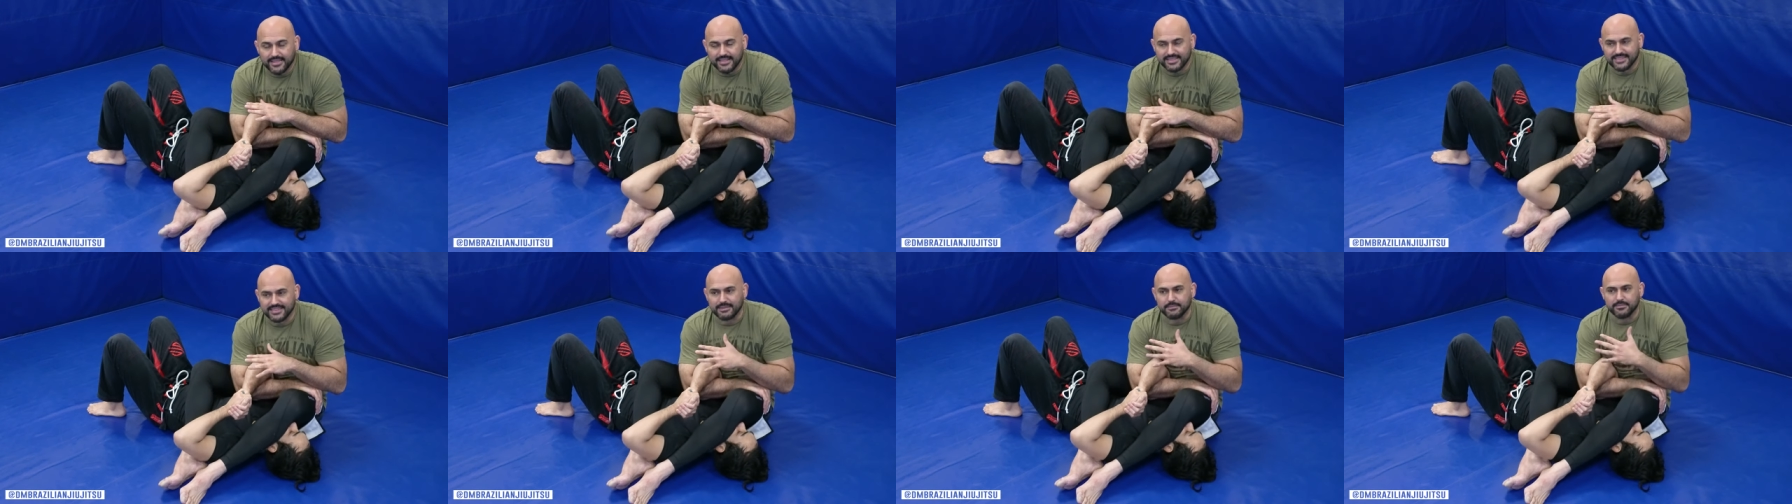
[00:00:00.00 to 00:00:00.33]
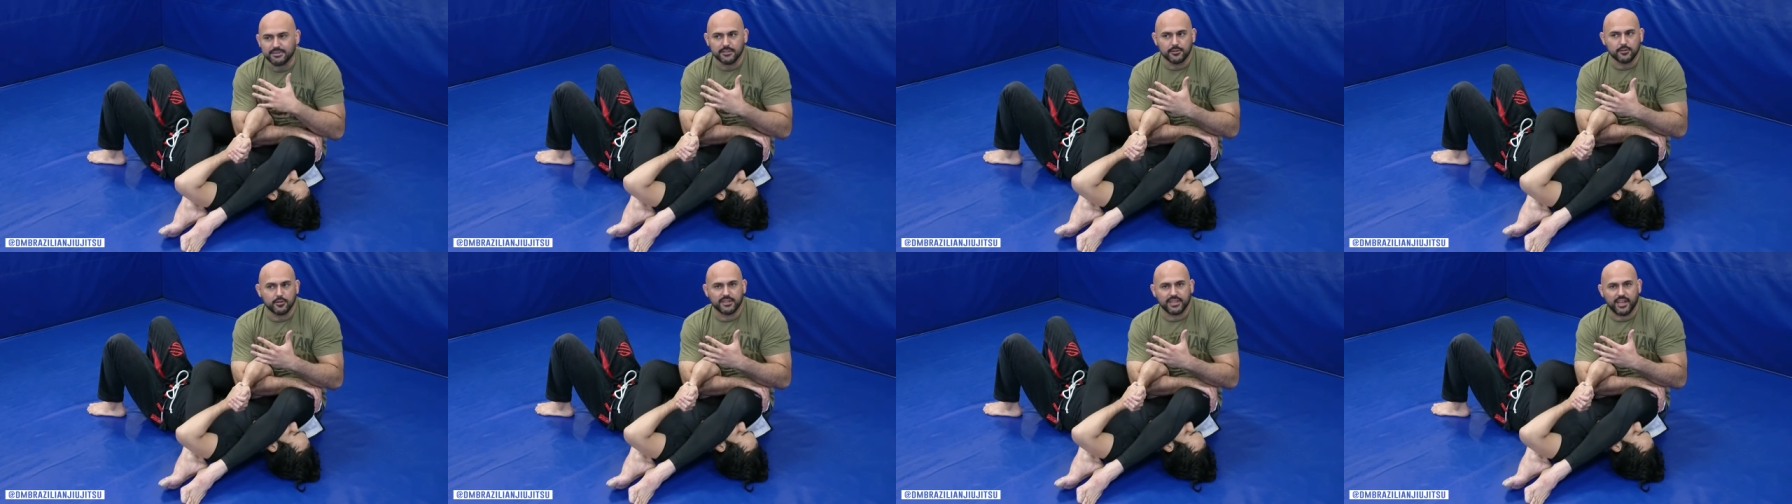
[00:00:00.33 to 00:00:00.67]
That
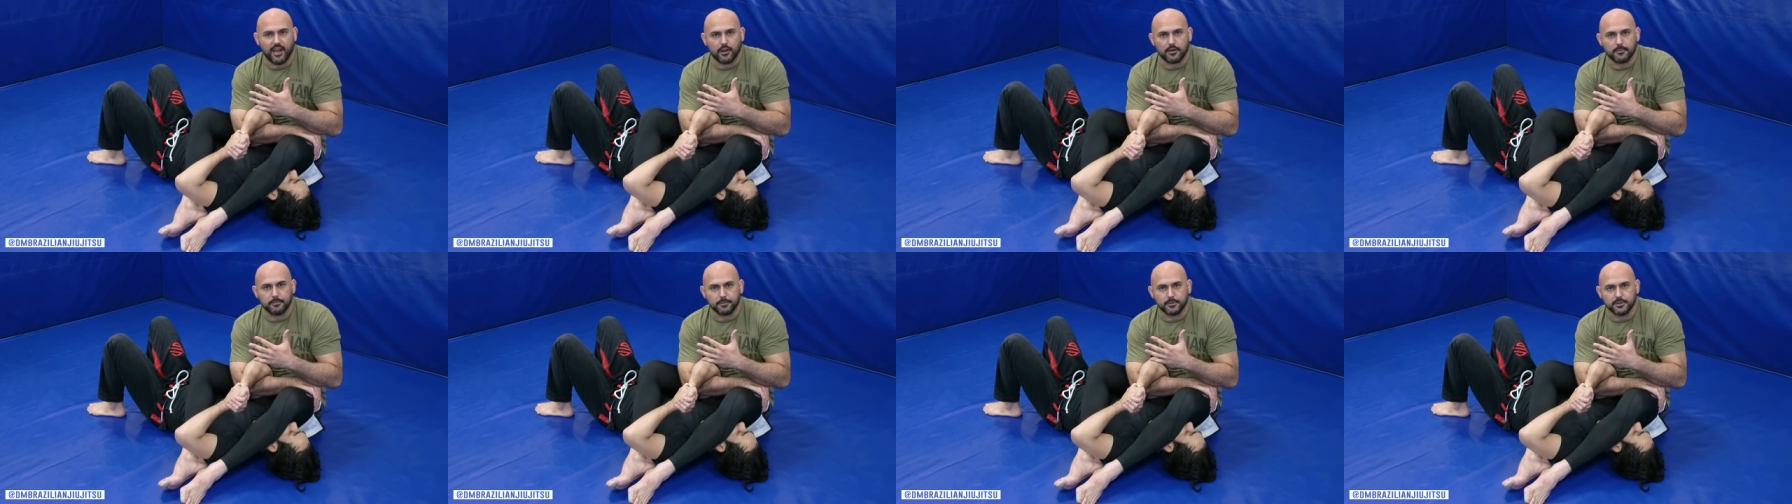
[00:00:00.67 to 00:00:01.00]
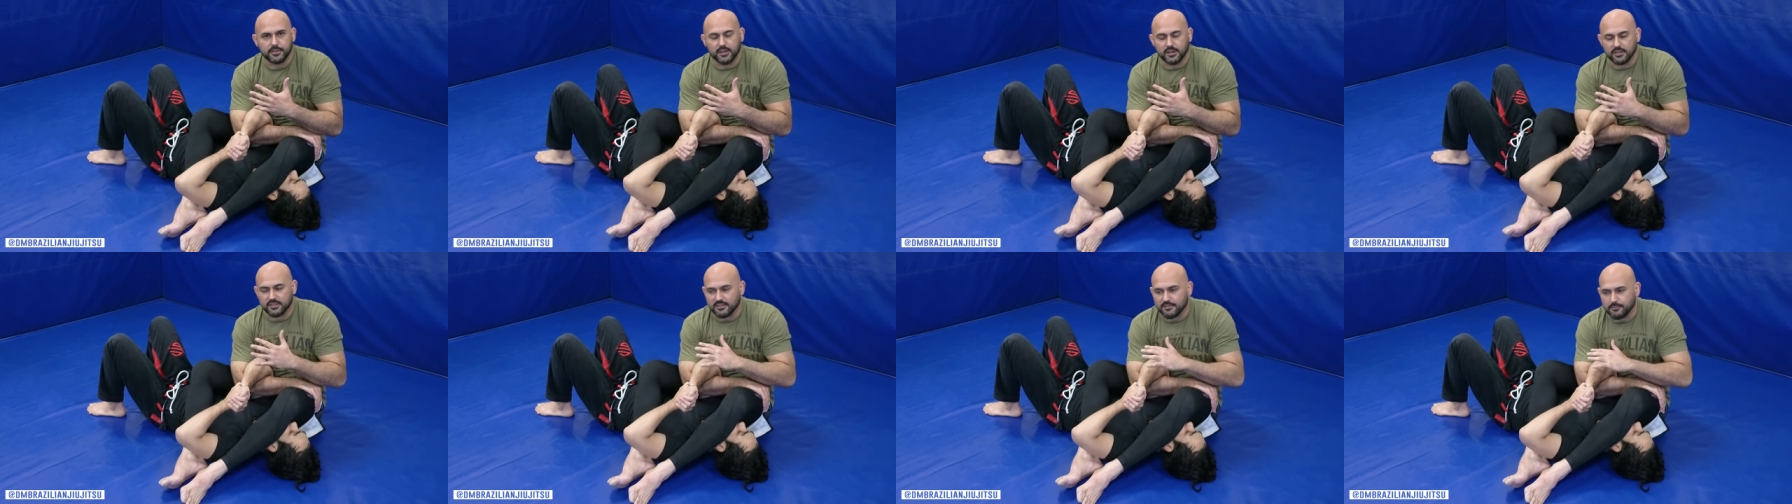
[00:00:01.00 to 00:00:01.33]
seems a little
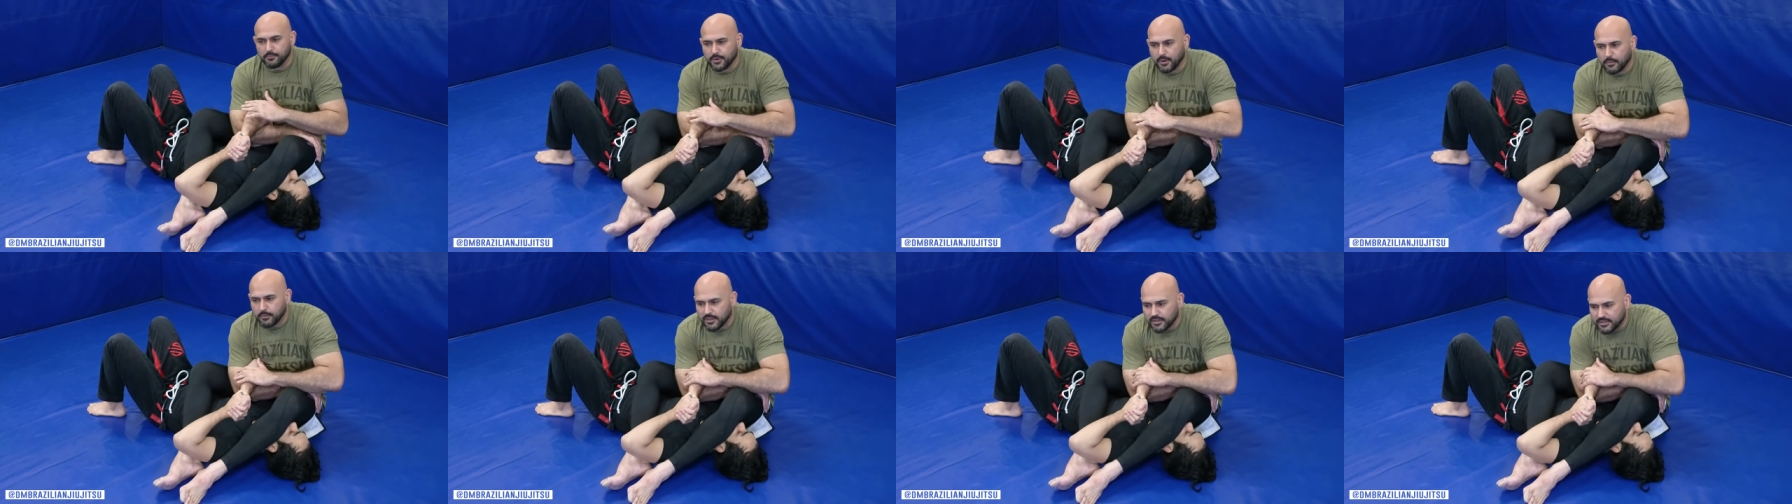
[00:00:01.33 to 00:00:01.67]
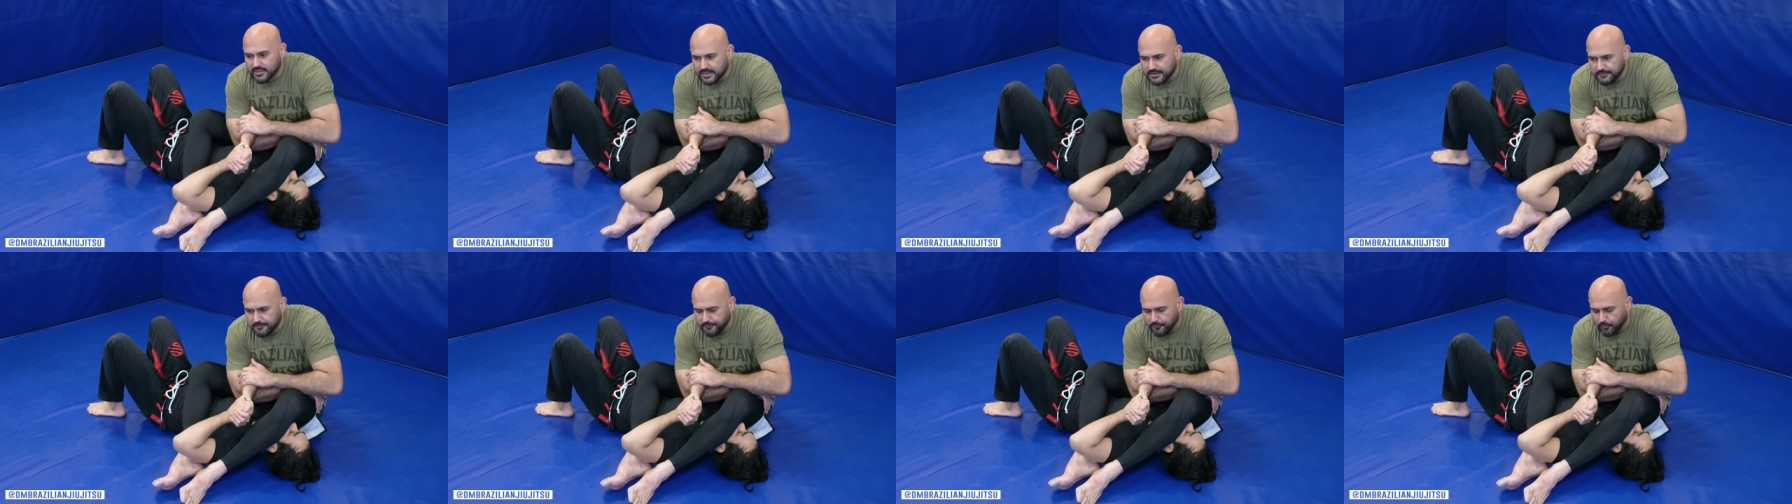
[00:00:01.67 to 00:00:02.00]
counterproductive, but I'm gonna
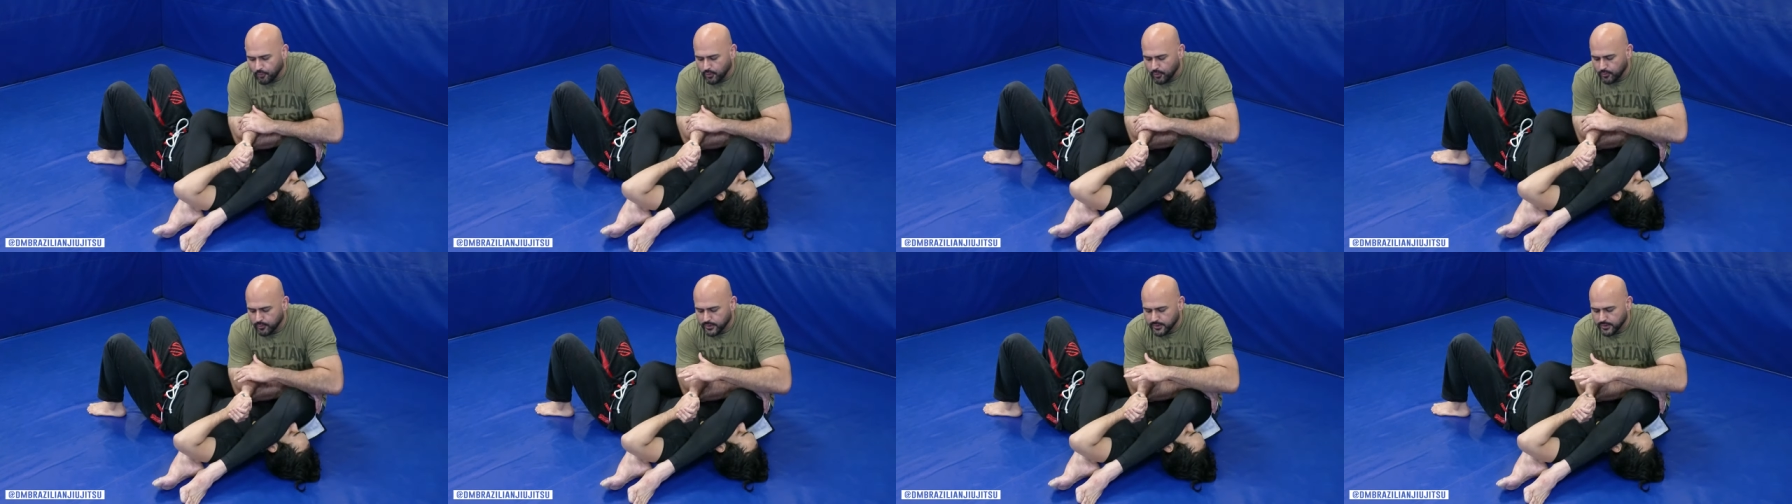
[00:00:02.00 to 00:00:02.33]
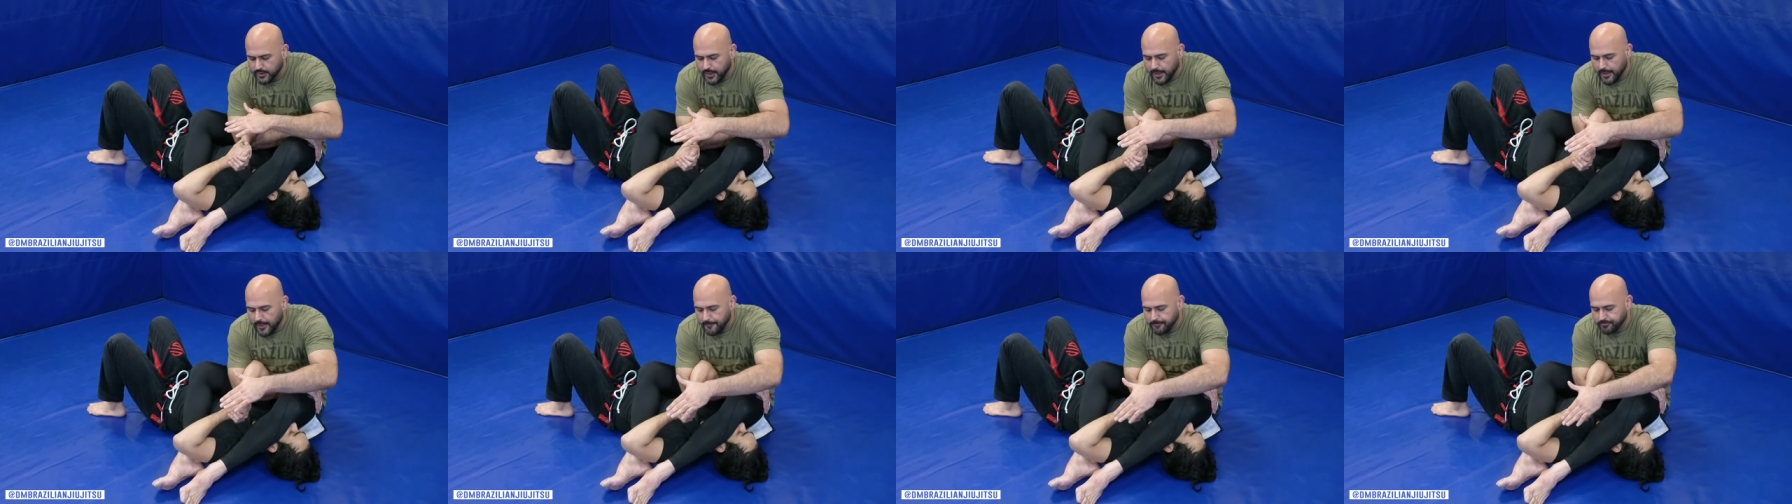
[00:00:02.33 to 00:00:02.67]
lean forward